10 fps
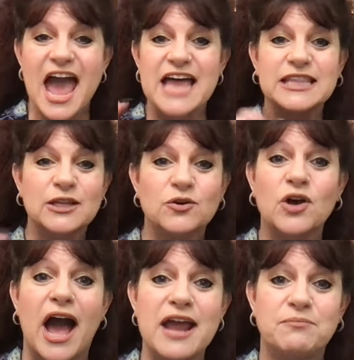and the little
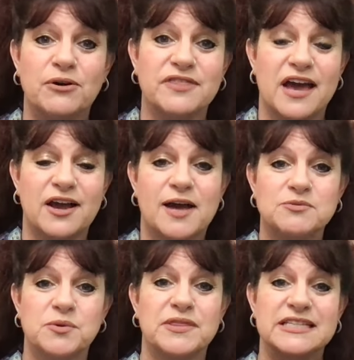guidebook that
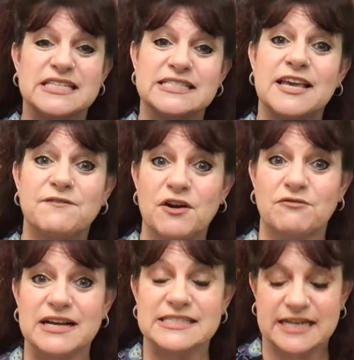comes with it to see if it
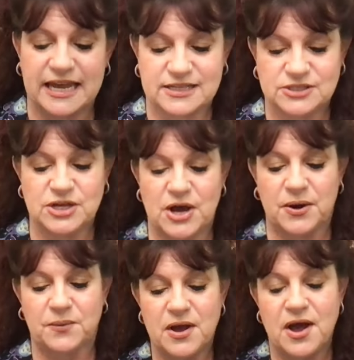resonates
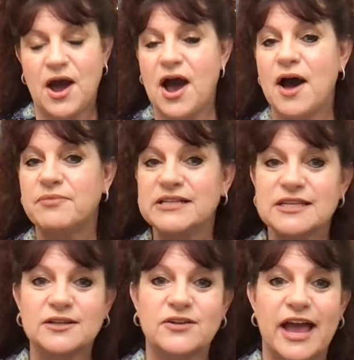so um, that's a
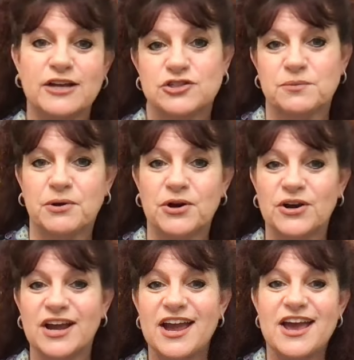little extra
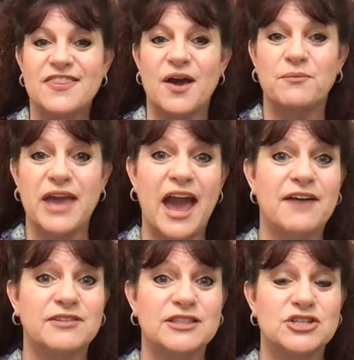perk that we
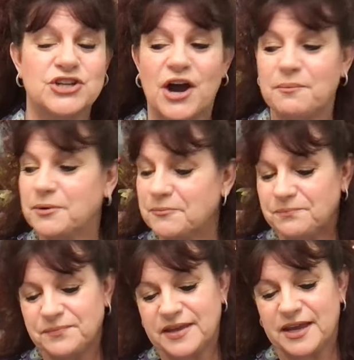have at the shop
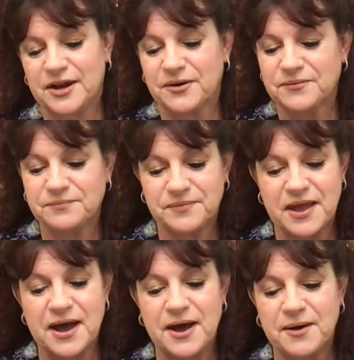here
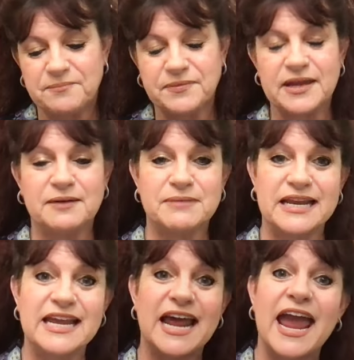um, in Bonita.